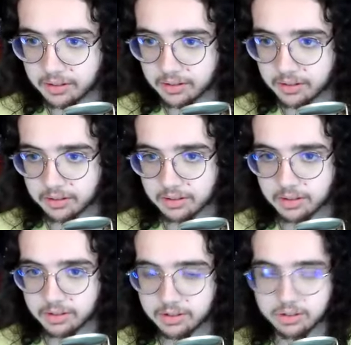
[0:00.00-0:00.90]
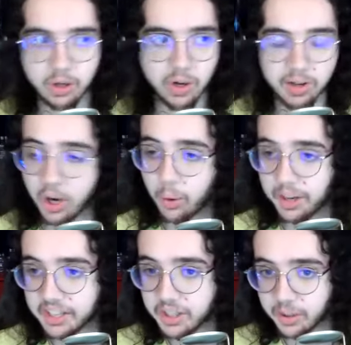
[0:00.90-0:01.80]
Oof. So uh,
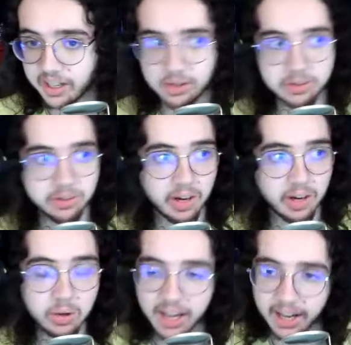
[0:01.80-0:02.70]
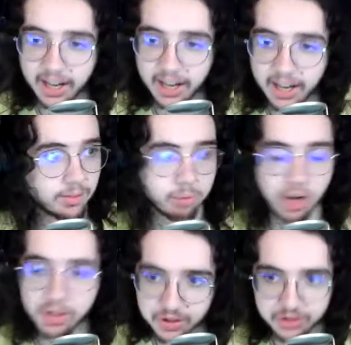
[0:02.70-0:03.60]
going into it, I was like, okay, they're, they're
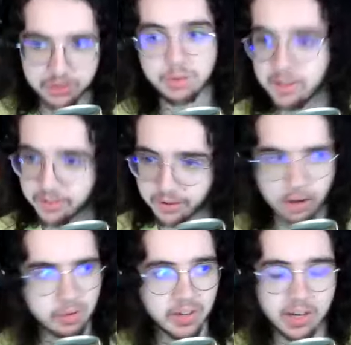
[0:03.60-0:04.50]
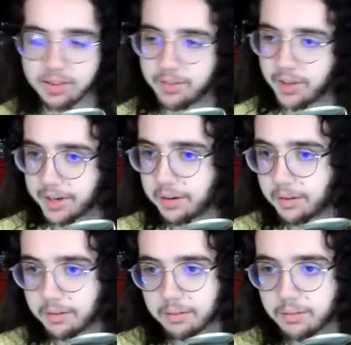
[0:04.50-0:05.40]
brothers, they're wrestler. I was like, and
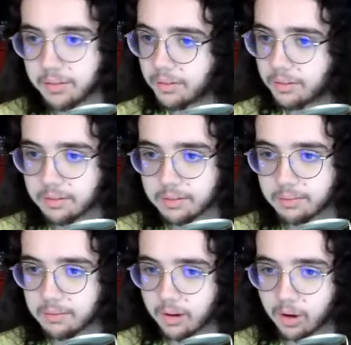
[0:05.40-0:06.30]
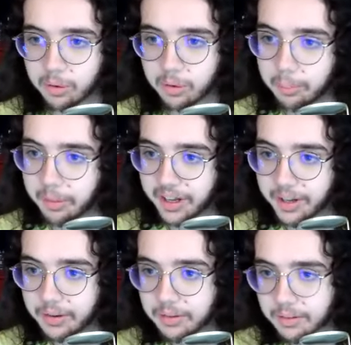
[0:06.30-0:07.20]
then, oh man.